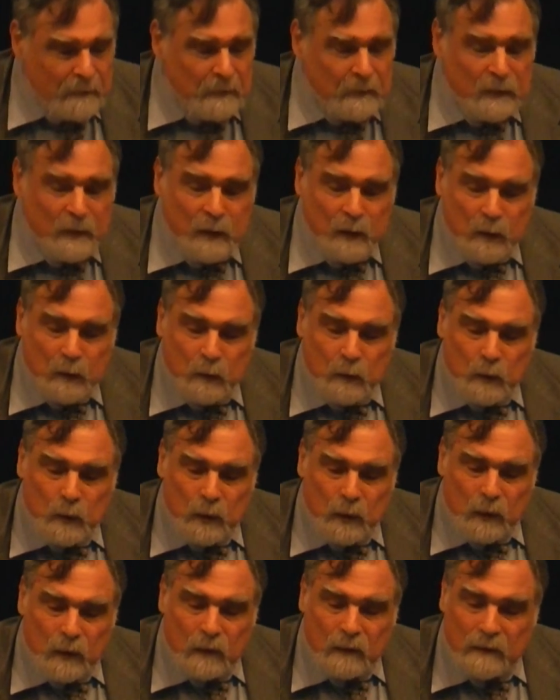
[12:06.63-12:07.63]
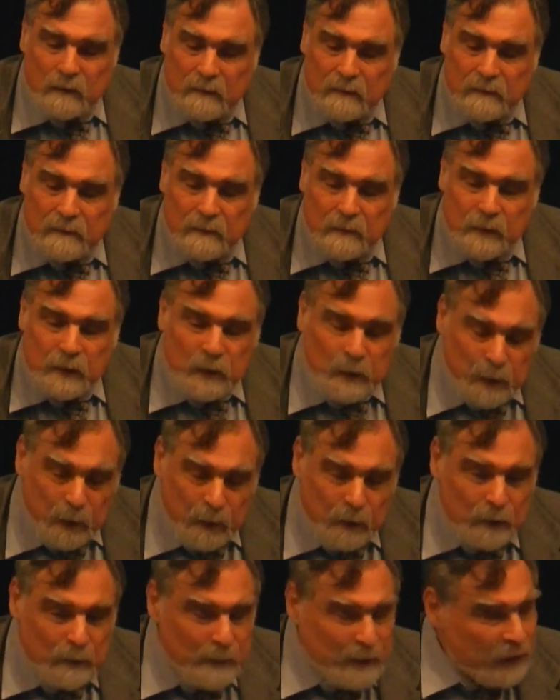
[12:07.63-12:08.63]
There were, you
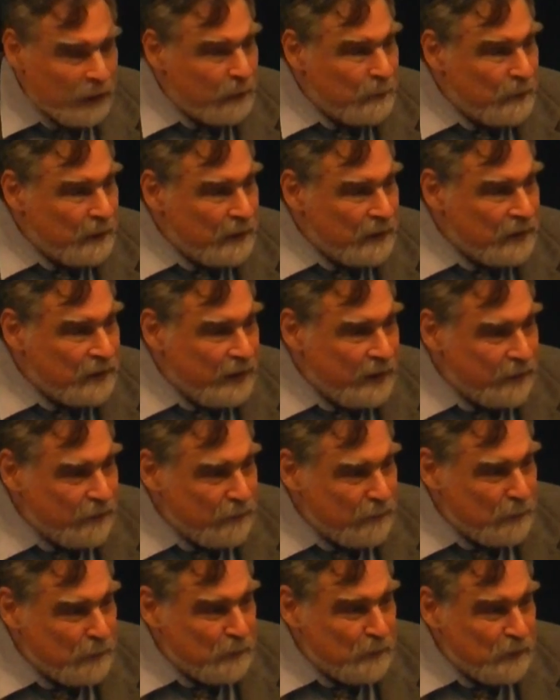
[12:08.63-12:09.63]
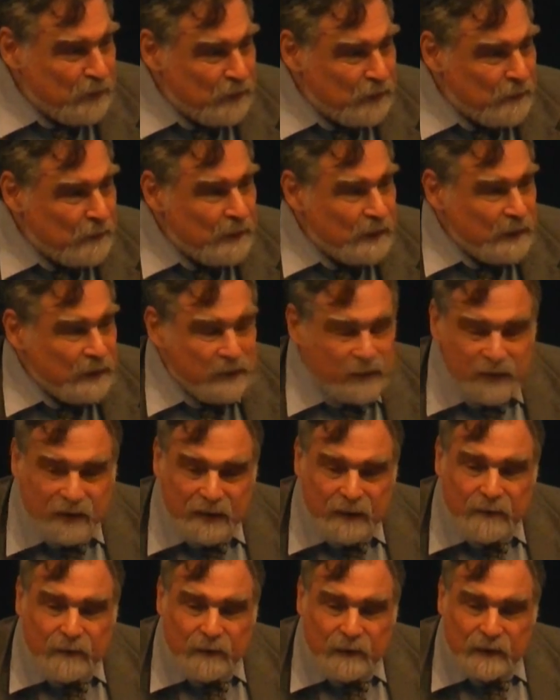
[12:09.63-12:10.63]
heard about them last night from Professor Billett,
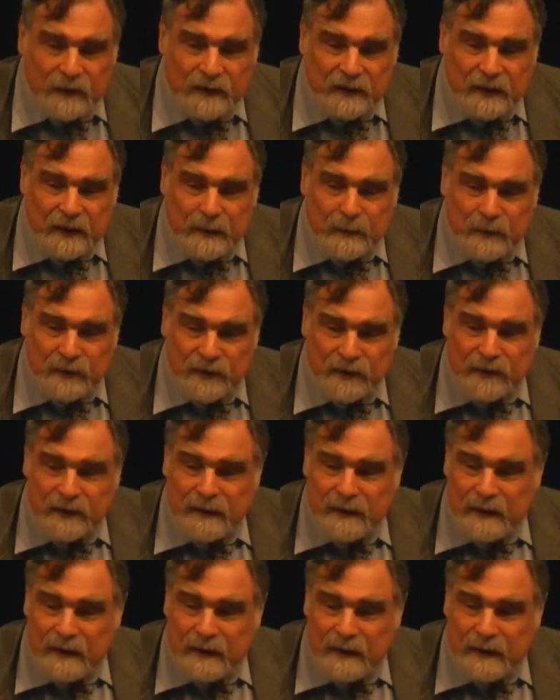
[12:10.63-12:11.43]
several attempts